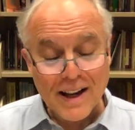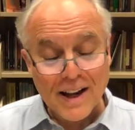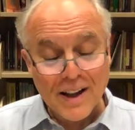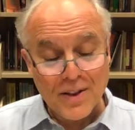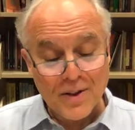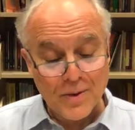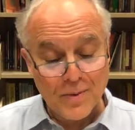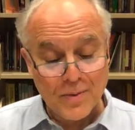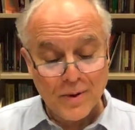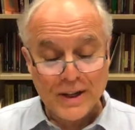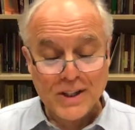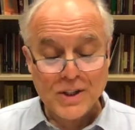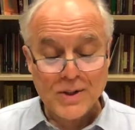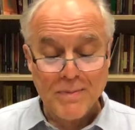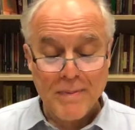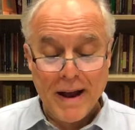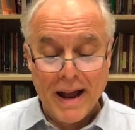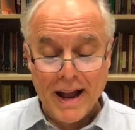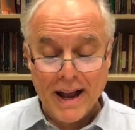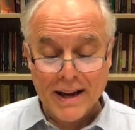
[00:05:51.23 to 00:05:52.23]
The rich
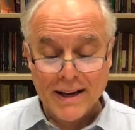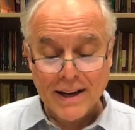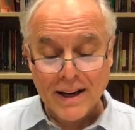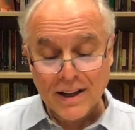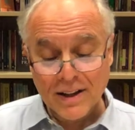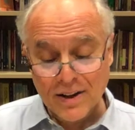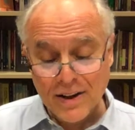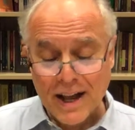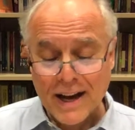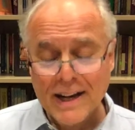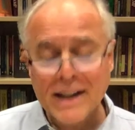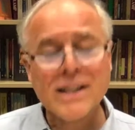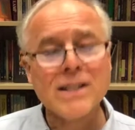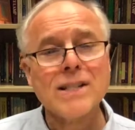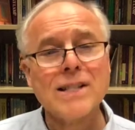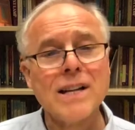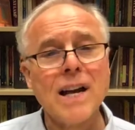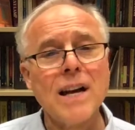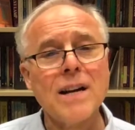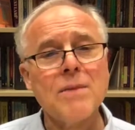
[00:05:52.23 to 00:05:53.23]
man let his
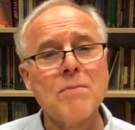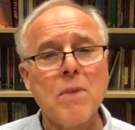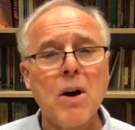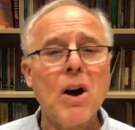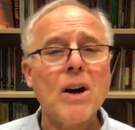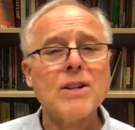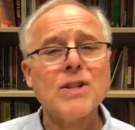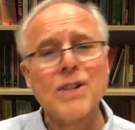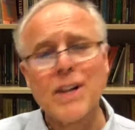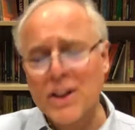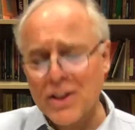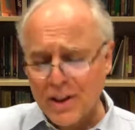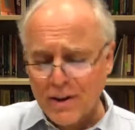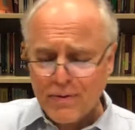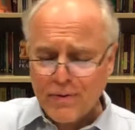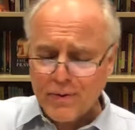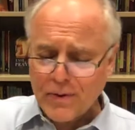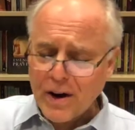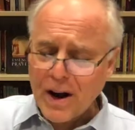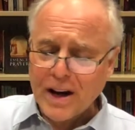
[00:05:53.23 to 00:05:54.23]
son march at the
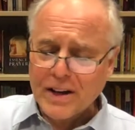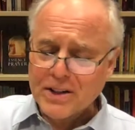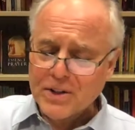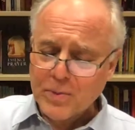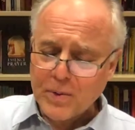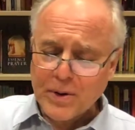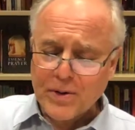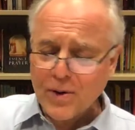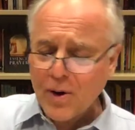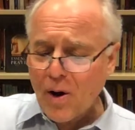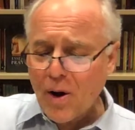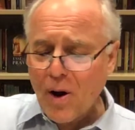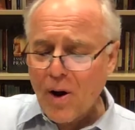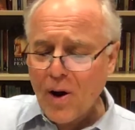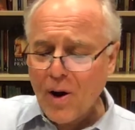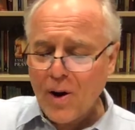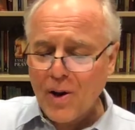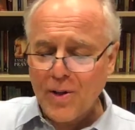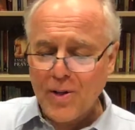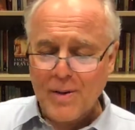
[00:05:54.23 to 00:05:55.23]
front with
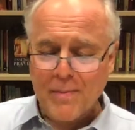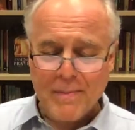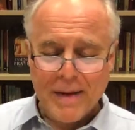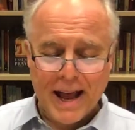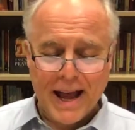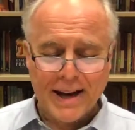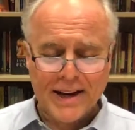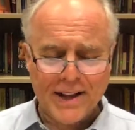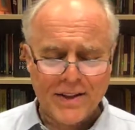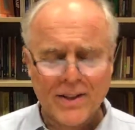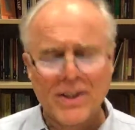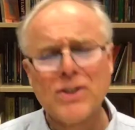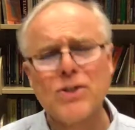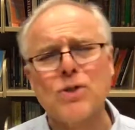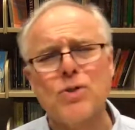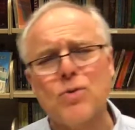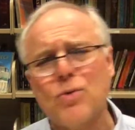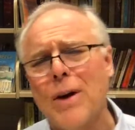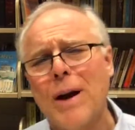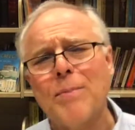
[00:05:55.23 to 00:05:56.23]
all the men, and the
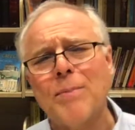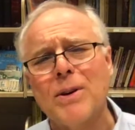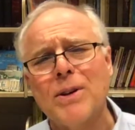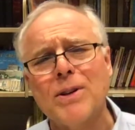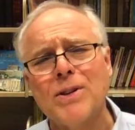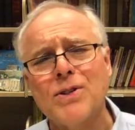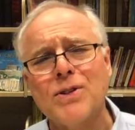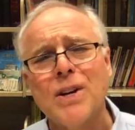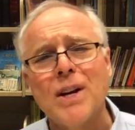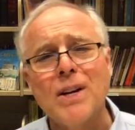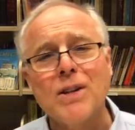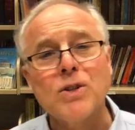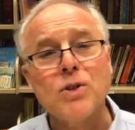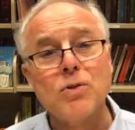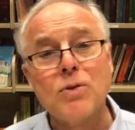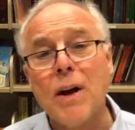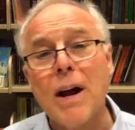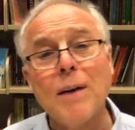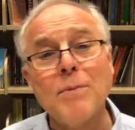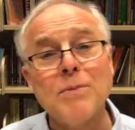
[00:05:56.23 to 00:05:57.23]
drummers
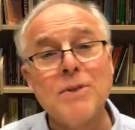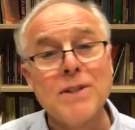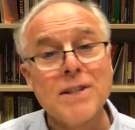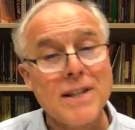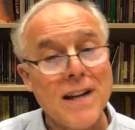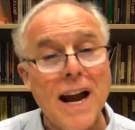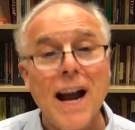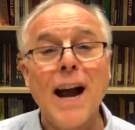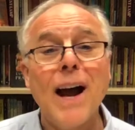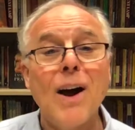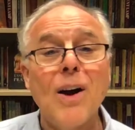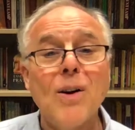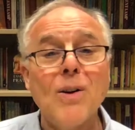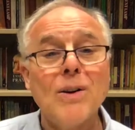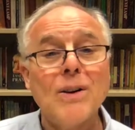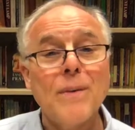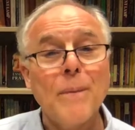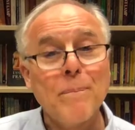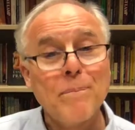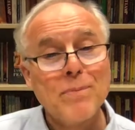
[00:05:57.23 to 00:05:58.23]
drummed now
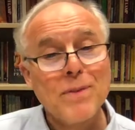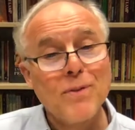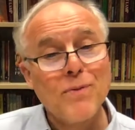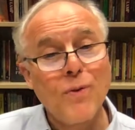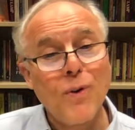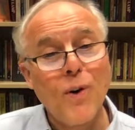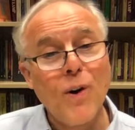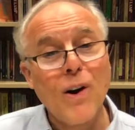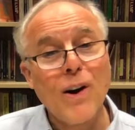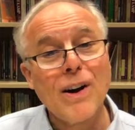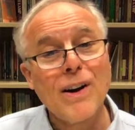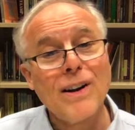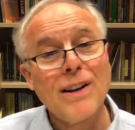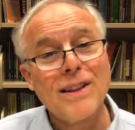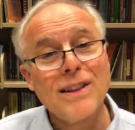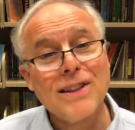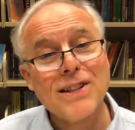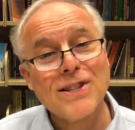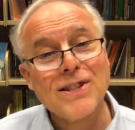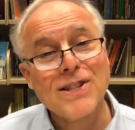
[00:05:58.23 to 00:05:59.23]
for
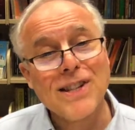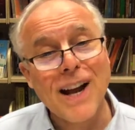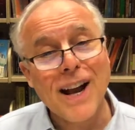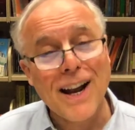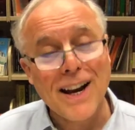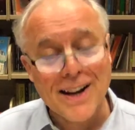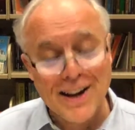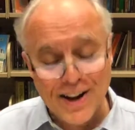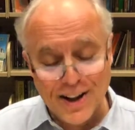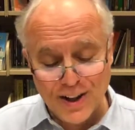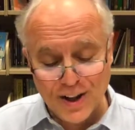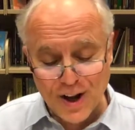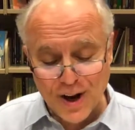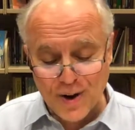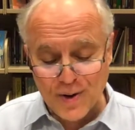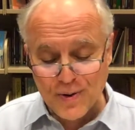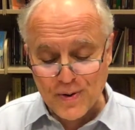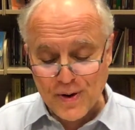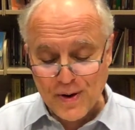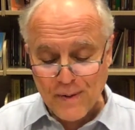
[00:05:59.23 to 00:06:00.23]
the son
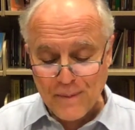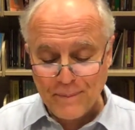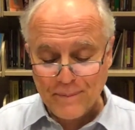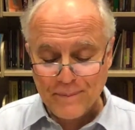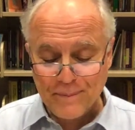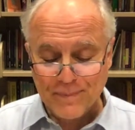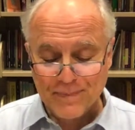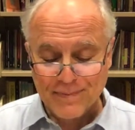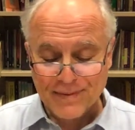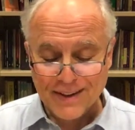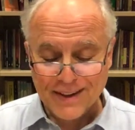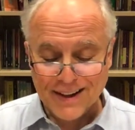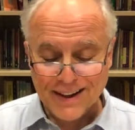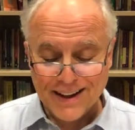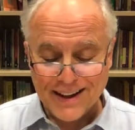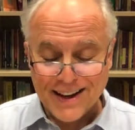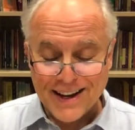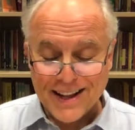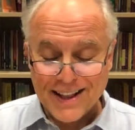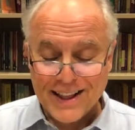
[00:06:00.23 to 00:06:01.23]
alone.
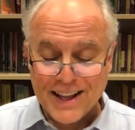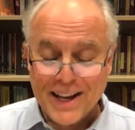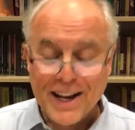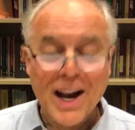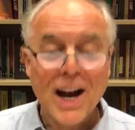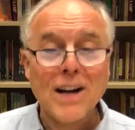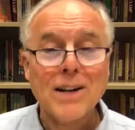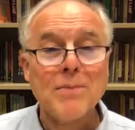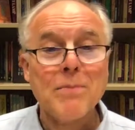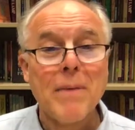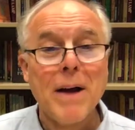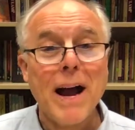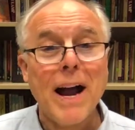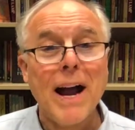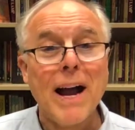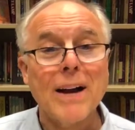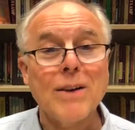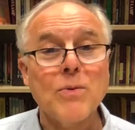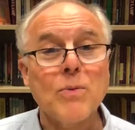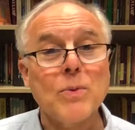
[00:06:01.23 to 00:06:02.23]
The young
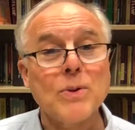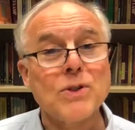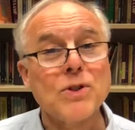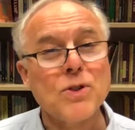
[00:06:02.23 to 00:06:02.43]
man was